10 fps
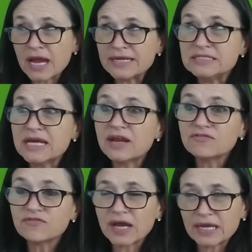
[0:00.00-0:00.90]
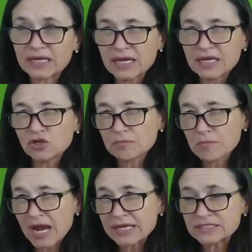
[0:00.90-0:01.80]
identifying in your
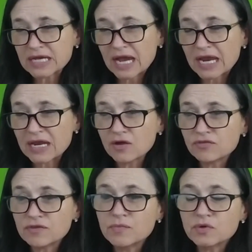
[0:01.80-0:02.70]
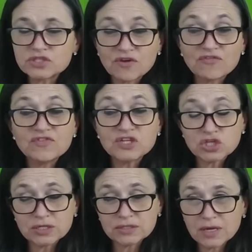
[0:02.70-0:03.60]
mind's eye the most
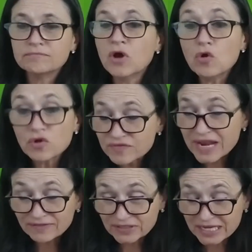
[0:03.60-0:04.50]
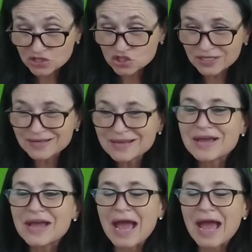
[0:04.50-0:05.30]
efficient mode of navigation.